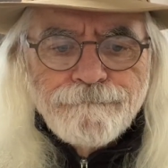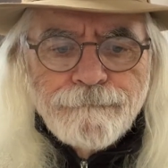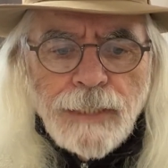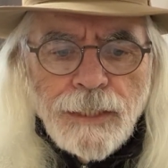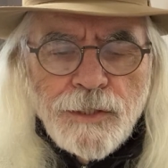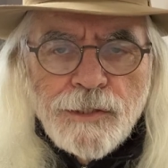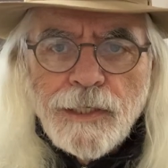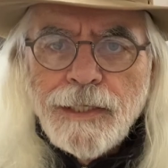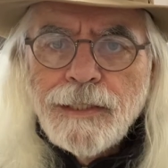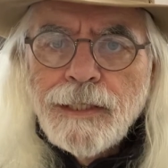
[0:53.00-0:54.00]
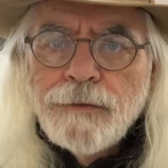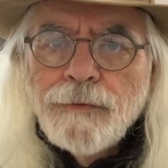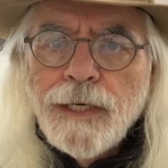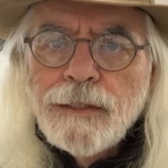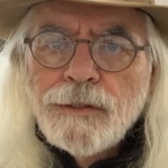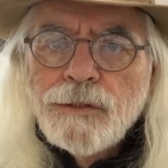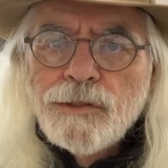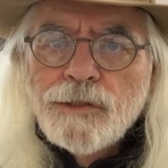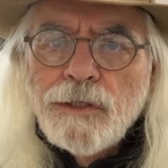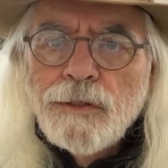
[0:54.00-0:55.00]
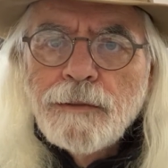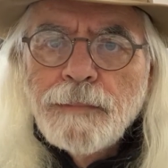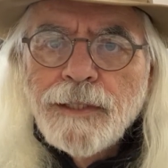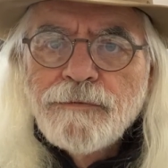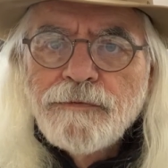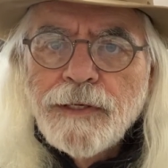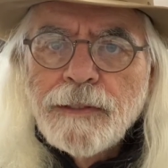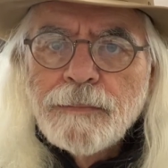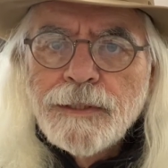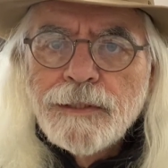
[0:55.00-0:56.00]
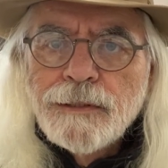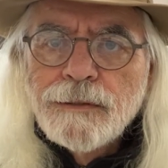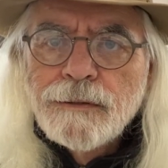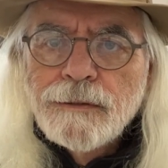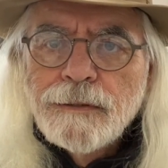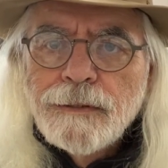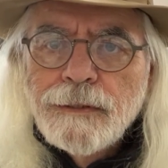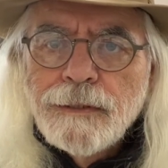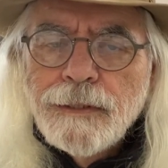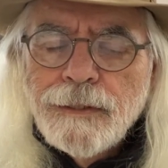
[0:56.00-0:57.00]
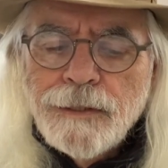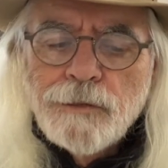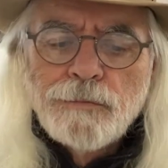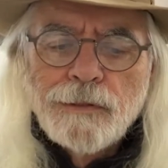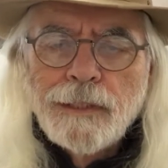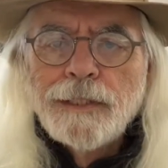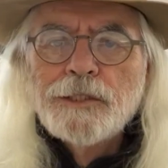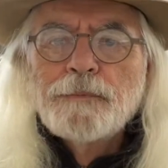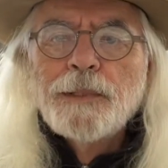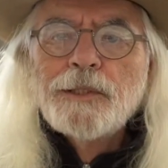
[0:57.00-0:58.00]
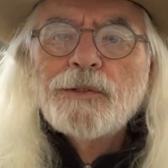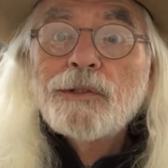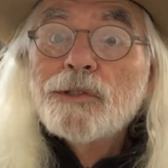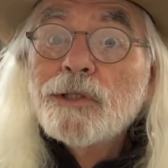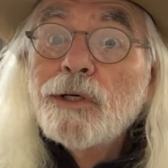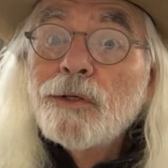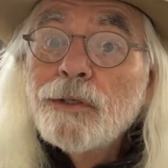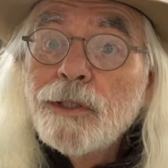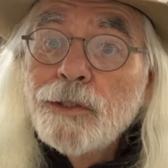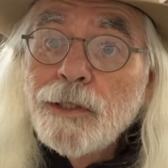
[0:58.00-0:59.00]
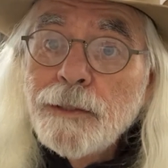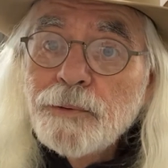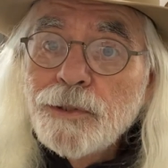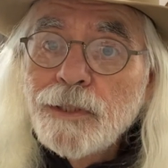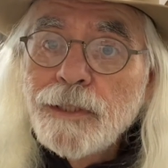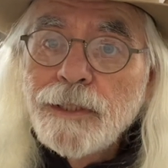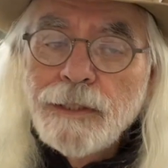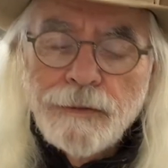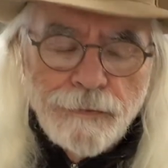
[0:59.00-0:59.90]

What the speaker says: I decided I'd write a little song about families. And this one's kind of special. It's called Adoption Day.